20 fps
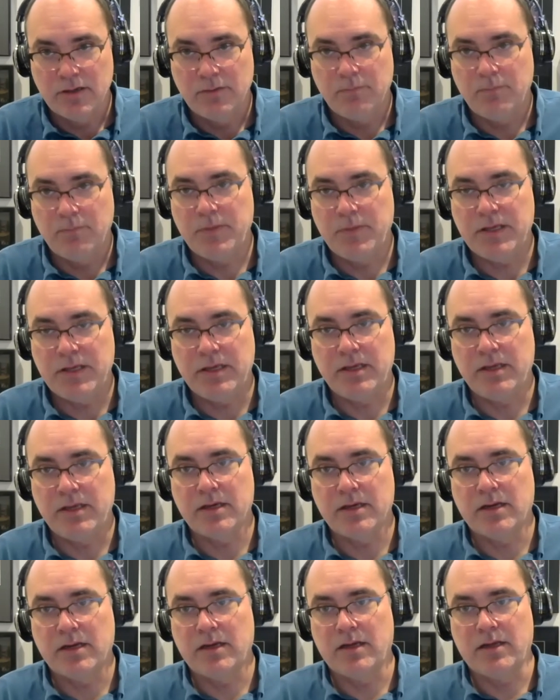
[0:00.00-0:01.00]
be
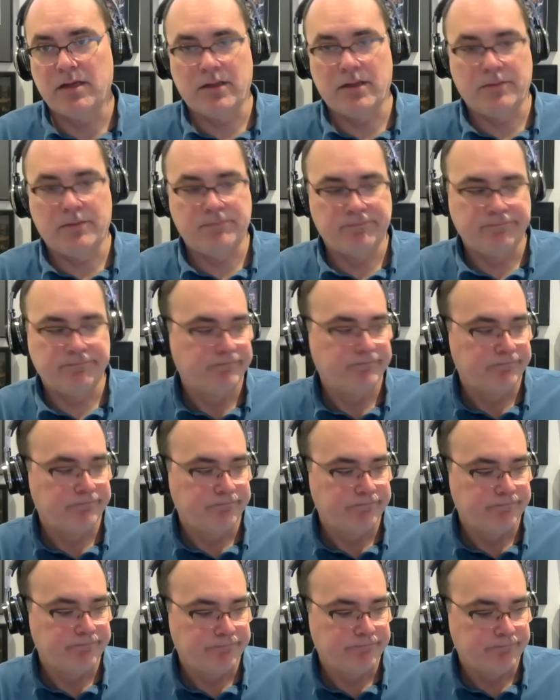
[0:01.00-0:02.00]
um,
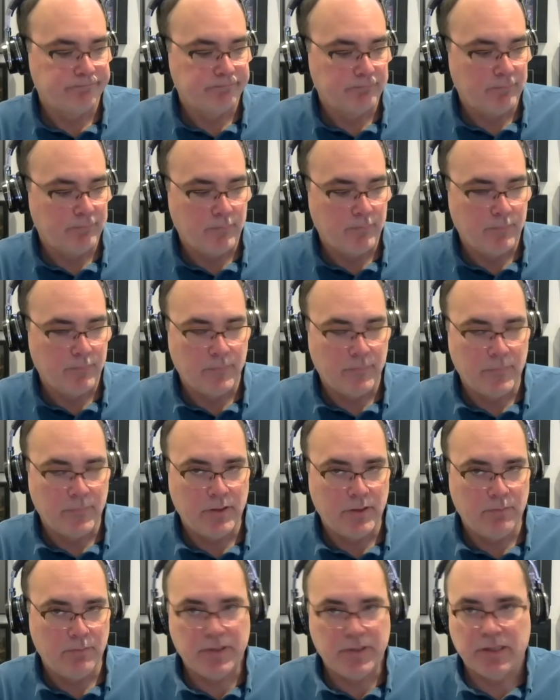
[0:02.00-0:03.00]

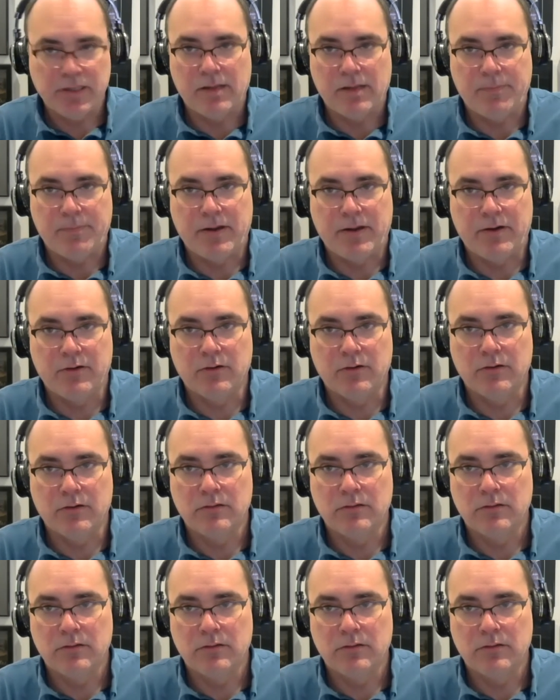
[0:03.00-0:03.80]
be a lot better,